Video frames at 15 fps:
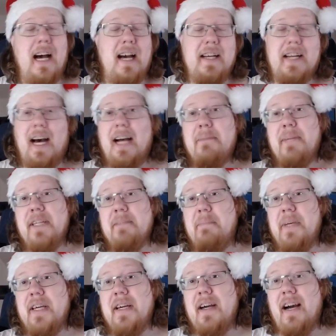and I might
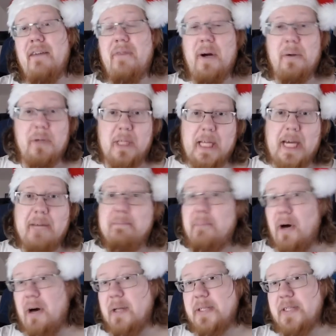be a very lame
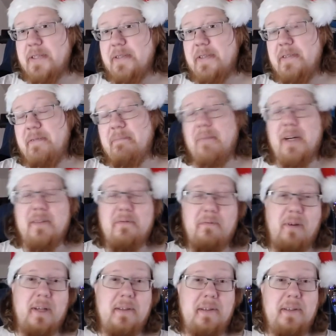person, but
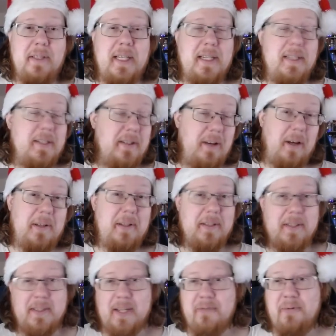one that is not
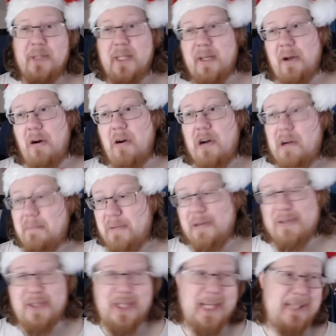is definitely Kiara,
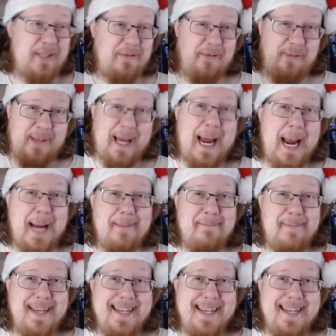because she's flame!